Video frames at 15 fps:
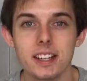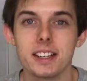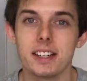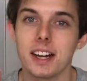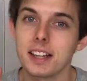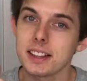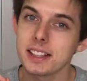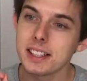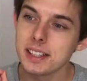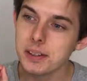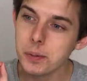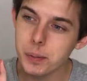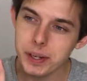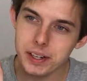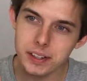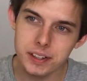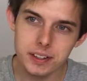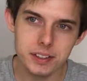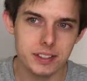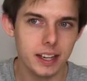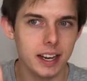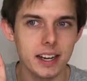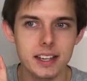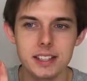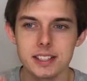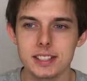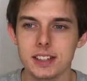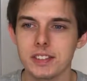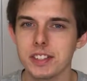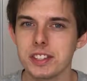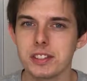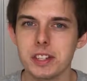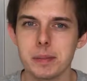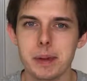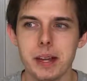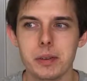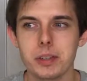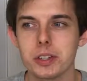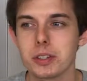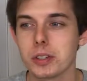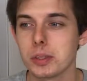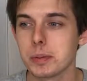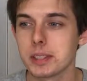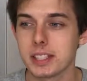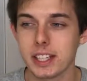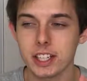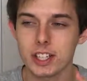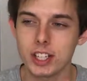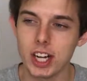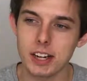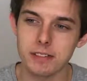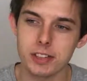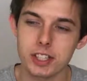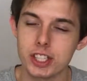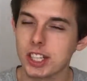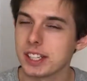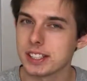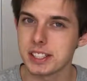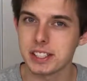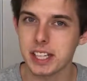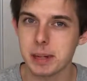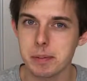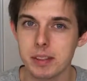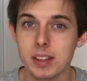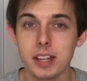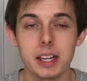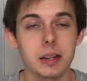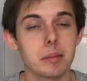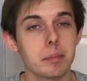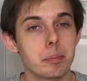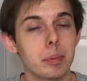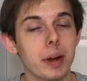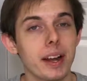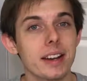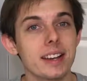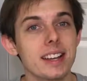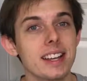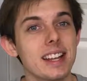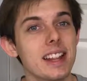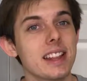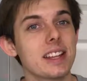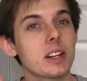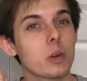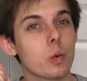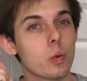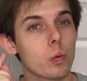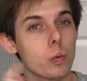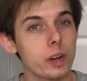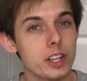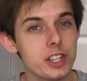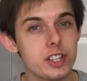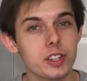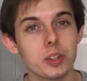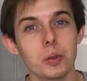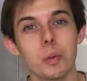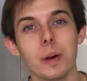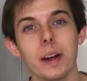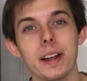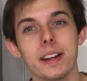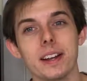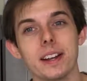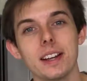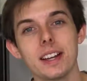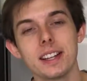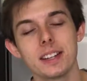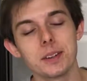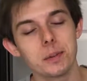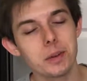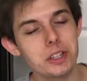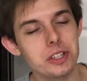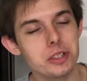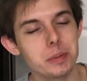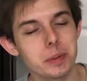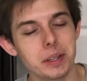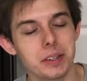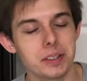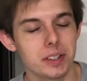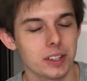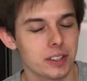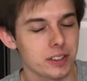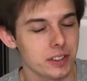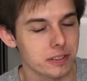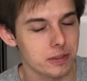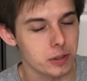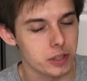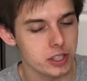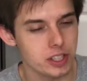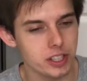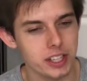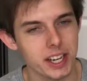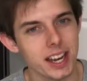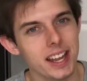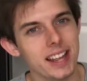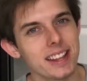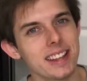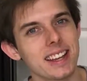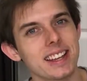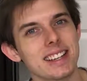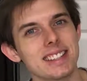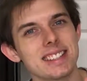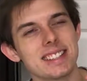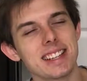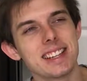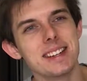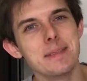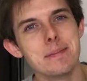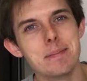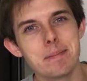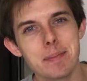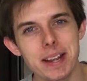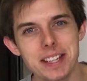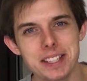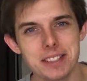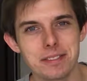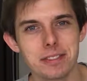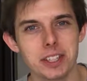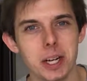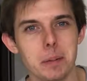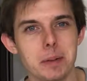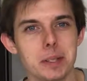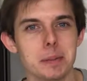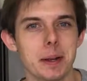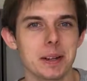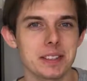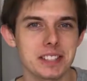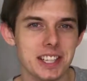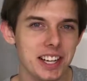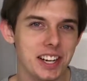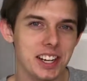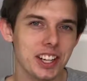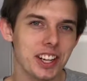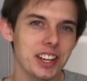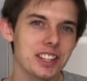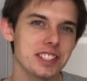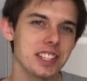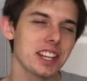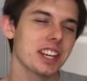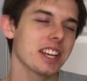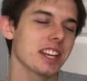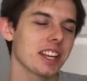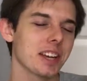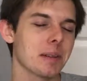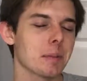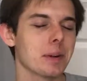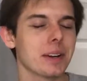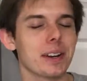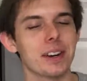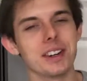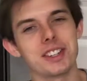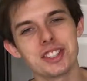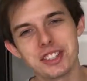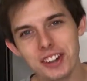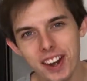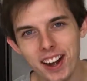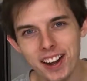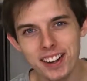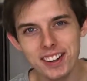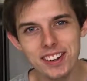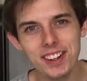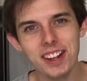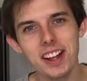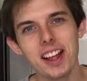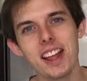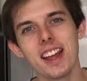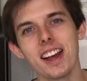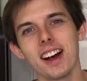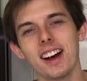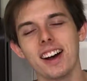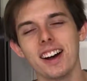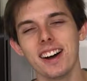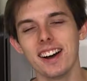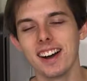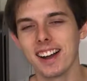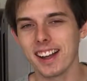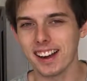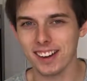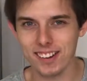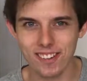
Not the weird 80s, 70s remake, which was almost like shot for shot the same thing, but the original one. The original Miracle on 34th Street. That is an amazing film. It's about Santa Claus getting put on trial at a